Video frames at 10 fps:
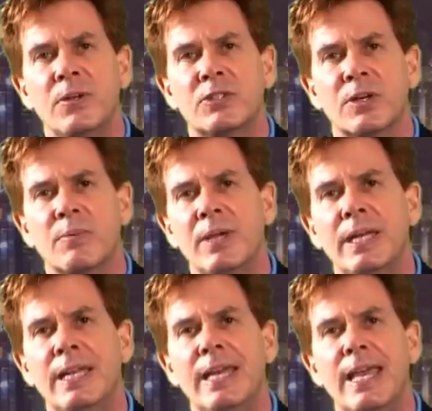future,
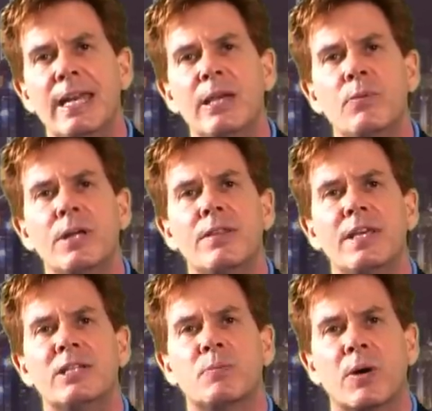meaning any one of
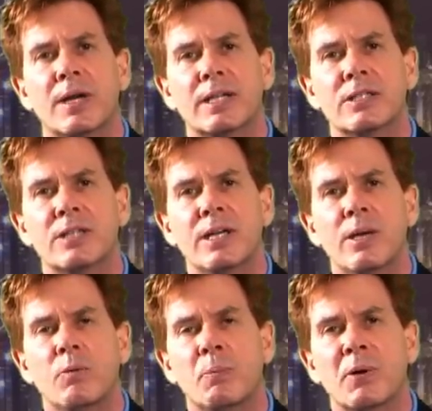these markets
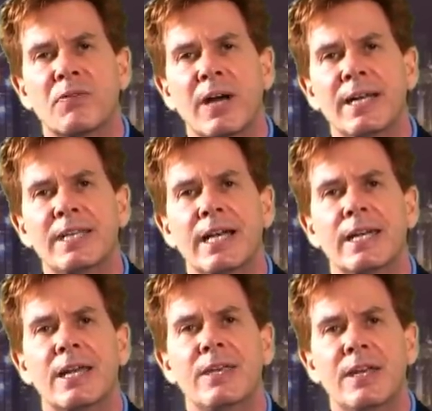will provide
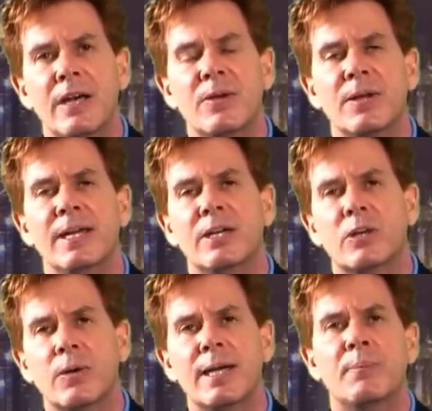yet another
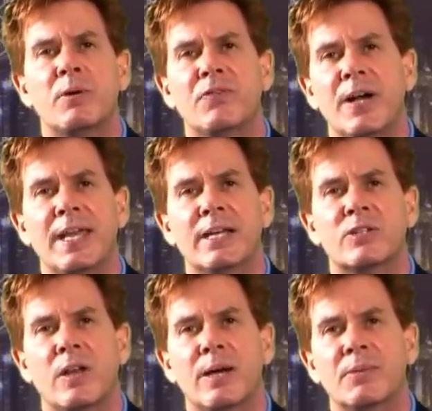incredible
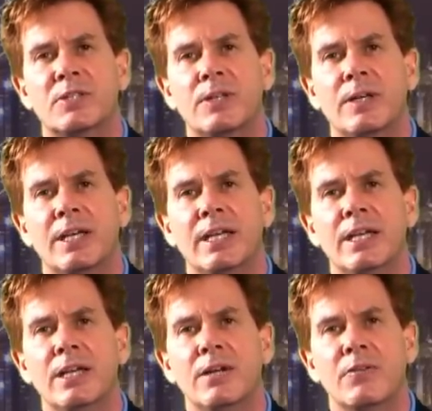financial opportunity
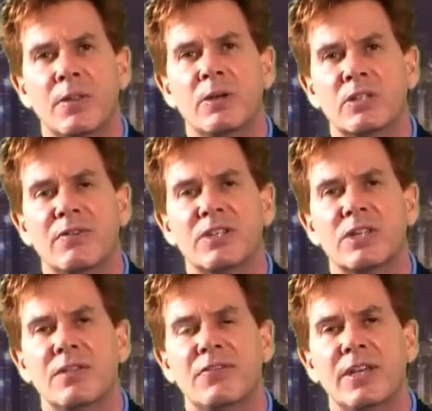for those of us
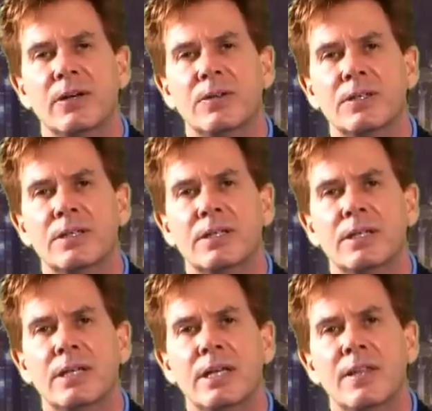in the field.
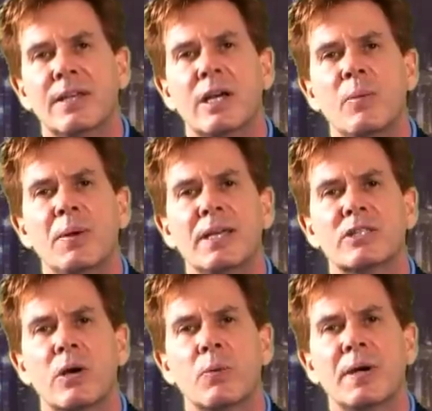The company
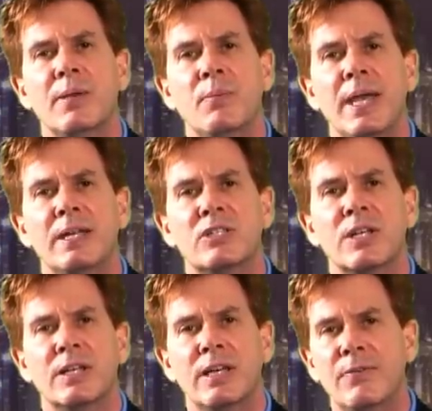has already made a
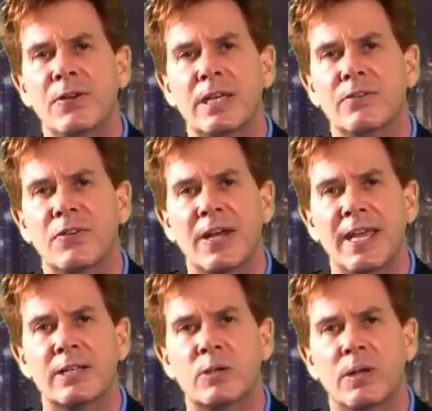significant
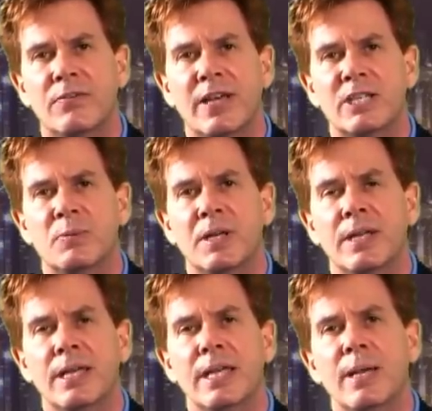financial investment
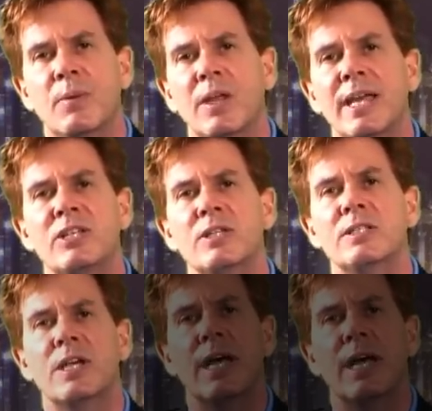in Malaysia and